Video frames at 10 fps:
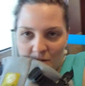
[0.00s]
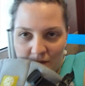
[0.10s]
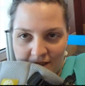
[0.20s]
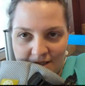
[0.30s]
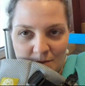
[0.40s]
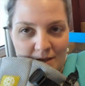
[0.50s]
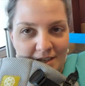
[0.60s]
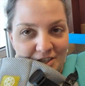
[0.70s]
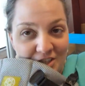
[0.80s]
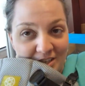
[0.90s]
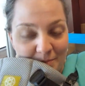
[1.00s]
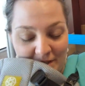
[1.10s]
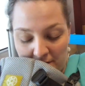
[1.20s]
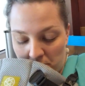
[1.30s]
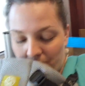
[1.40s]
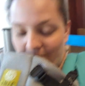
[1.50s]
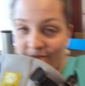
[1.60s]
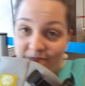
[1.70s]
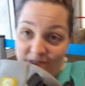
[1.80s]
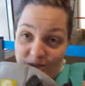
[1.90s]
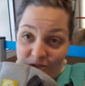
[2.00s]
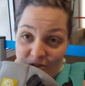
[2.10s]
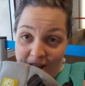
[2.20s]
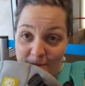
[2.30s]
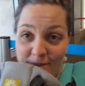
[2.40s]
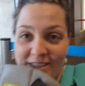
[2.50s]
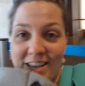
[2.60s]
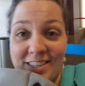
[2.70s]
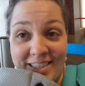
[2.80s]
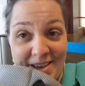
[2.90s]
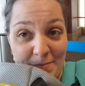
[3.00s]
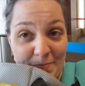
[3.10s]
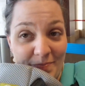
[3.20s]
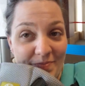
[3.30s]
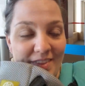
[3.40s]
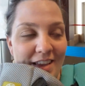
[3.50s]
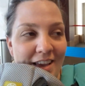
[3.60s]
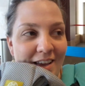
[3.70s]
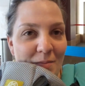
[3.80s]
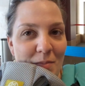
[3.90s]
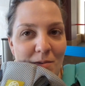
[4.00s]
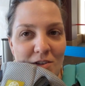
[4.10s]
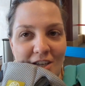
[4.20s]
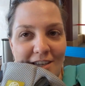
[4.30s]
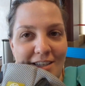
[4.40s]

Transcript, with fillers: with this one because she can be strapped and sleep, and baby chick